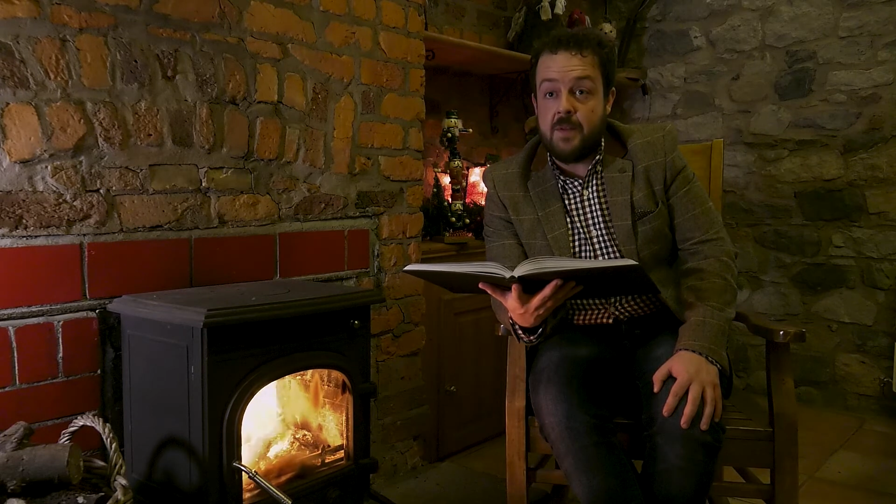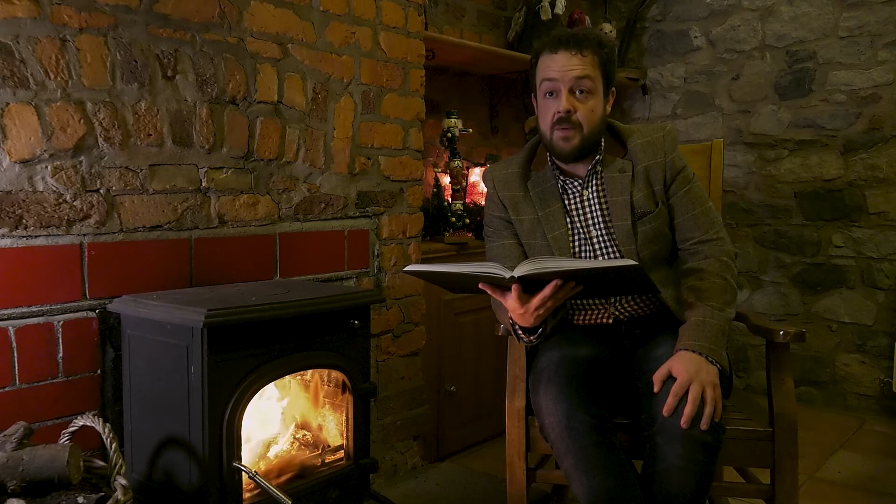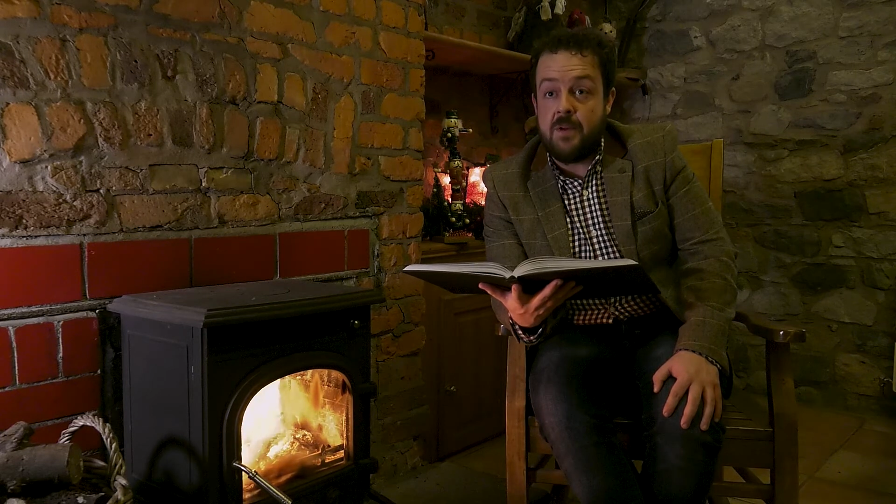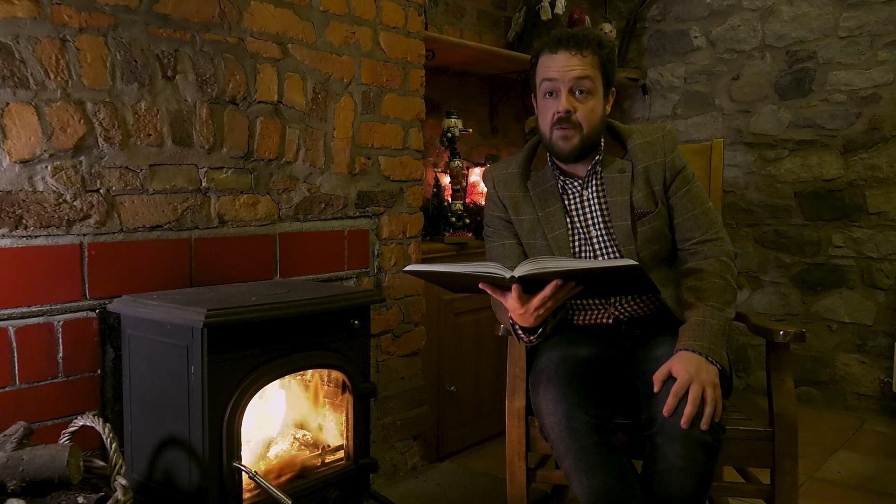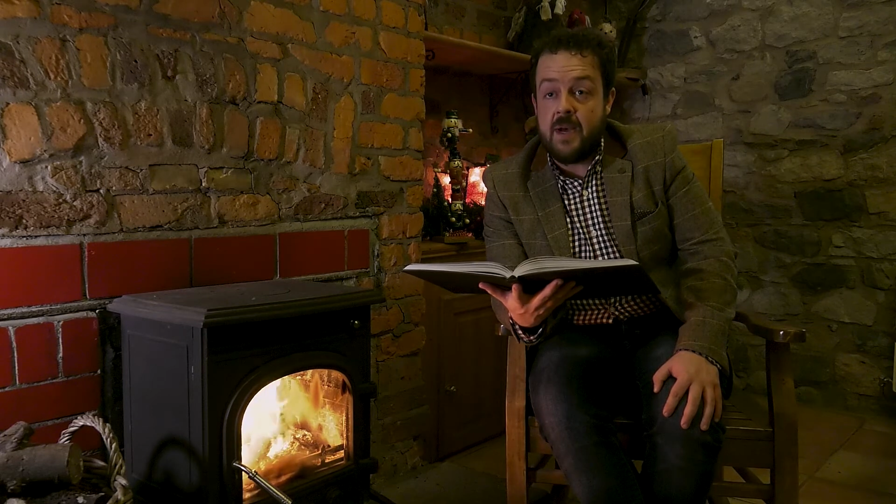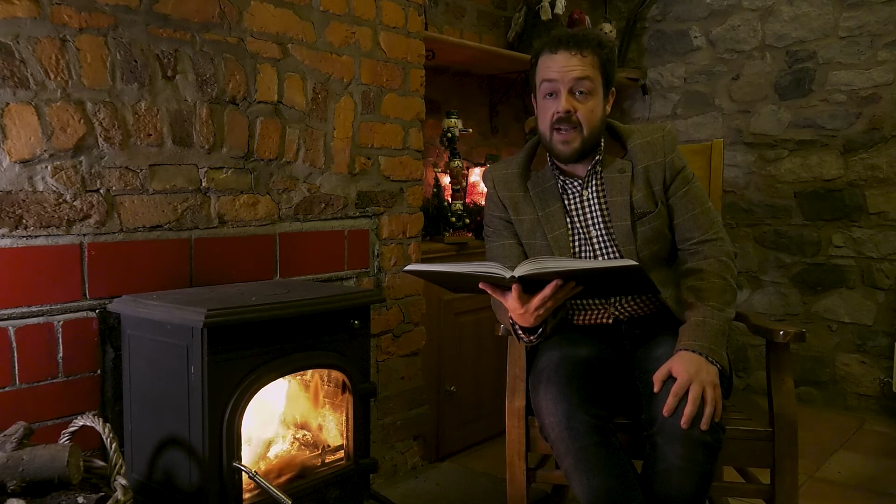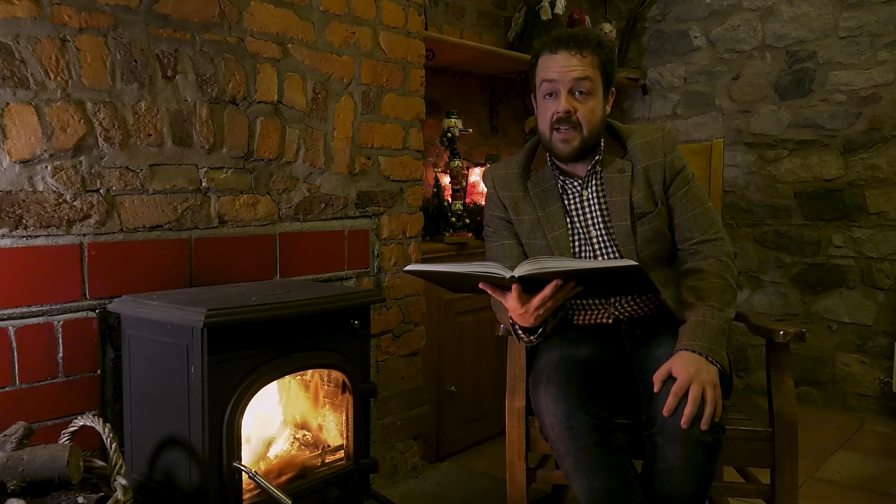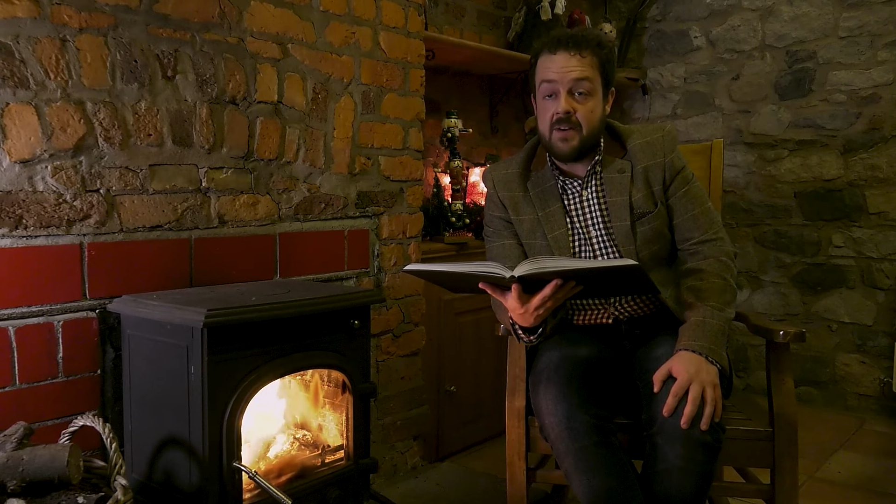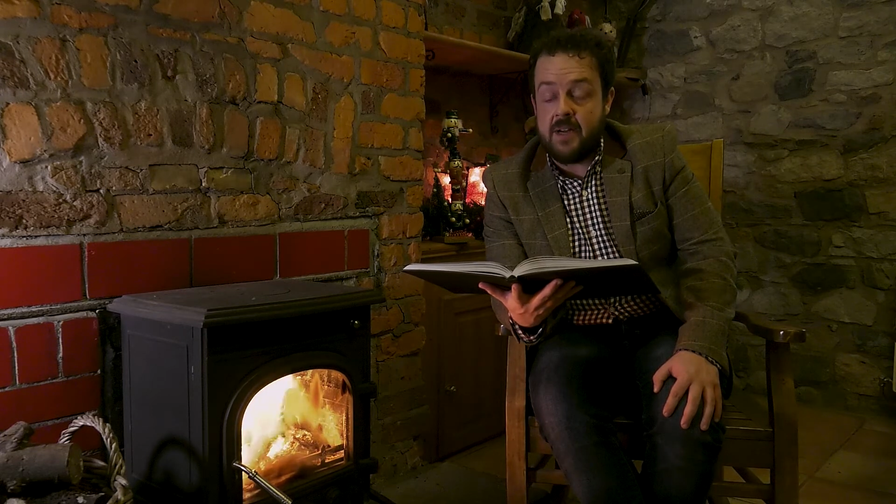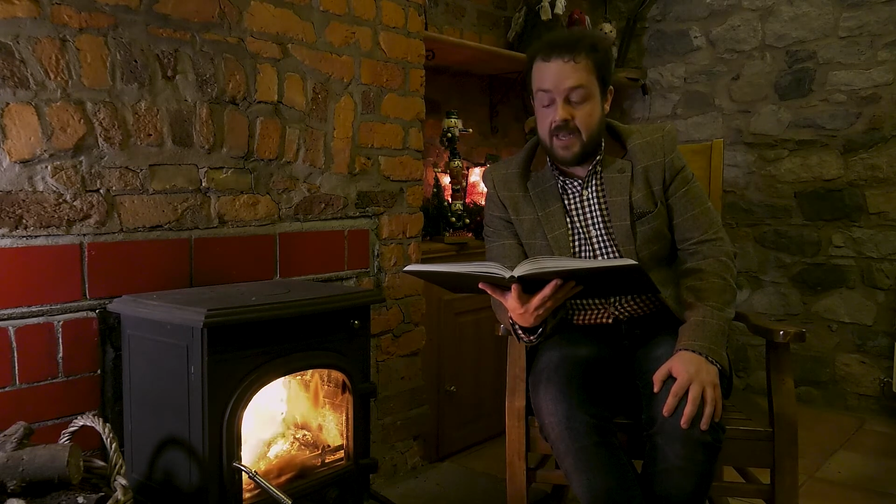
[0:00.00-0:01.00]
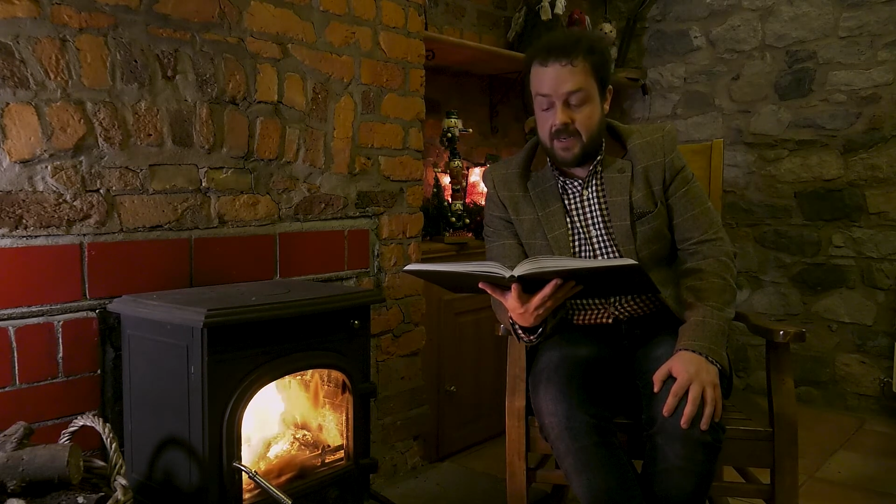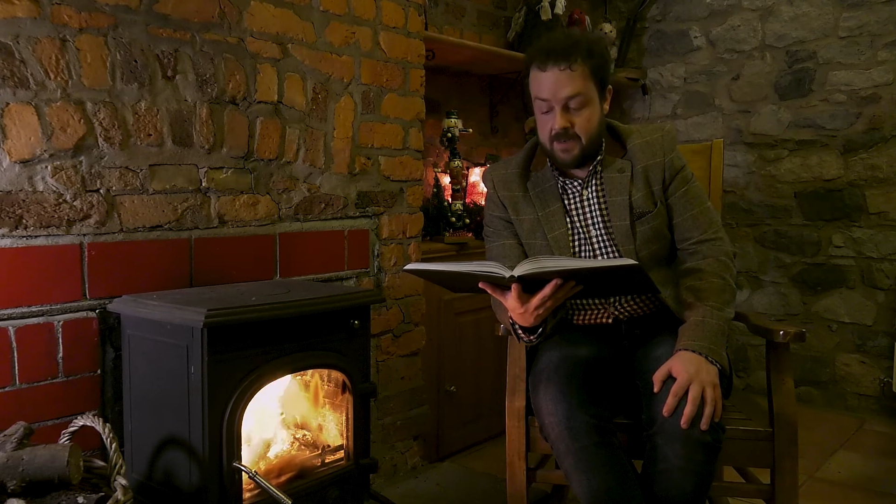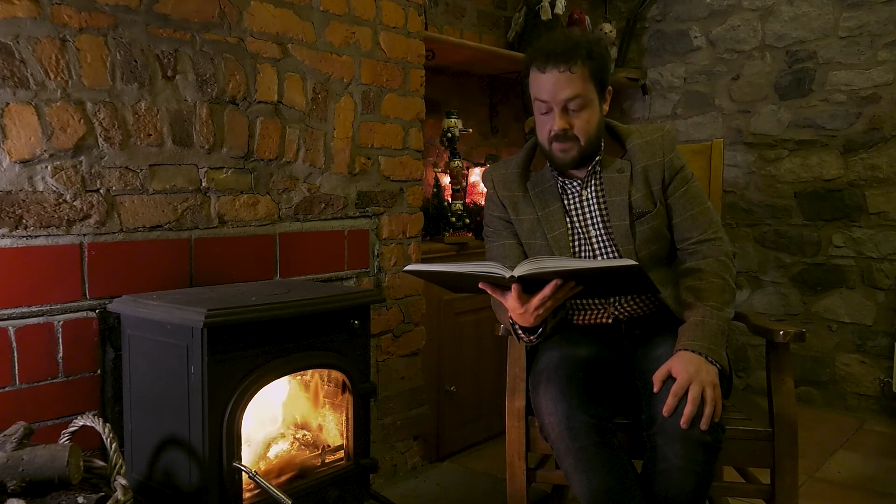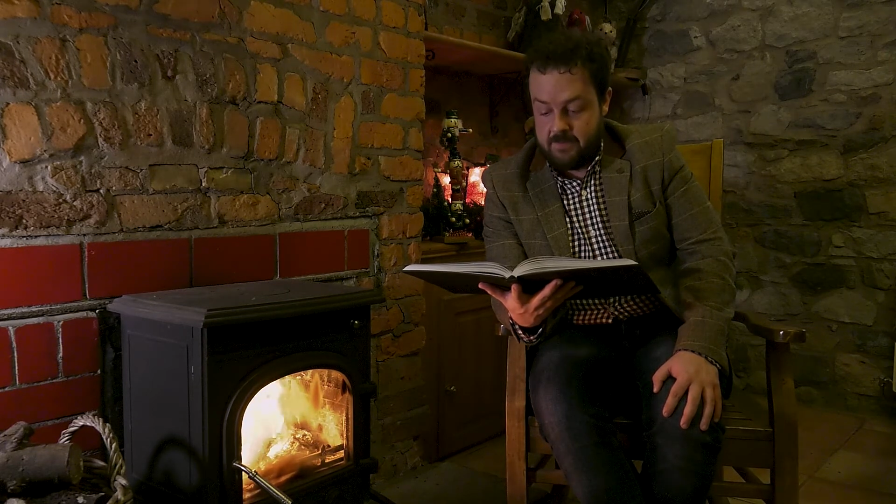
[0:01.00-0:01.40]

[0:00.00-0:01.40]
the Blue Anchor Inn.